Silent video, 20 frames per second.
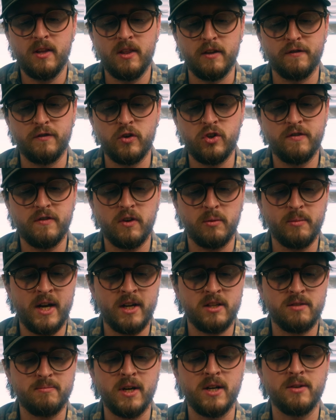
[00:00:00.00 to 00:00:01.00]
The Fujifilm
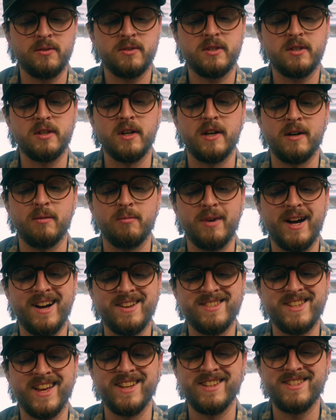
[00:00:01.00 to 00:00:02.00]
X mount
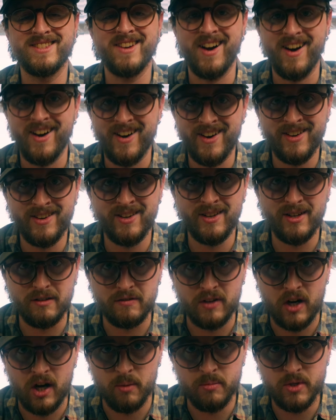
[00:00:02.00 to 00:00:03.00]
has a ton
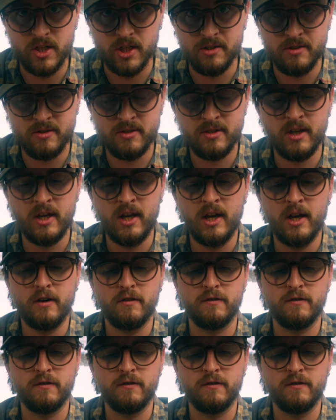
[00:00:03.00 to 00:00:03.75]
of options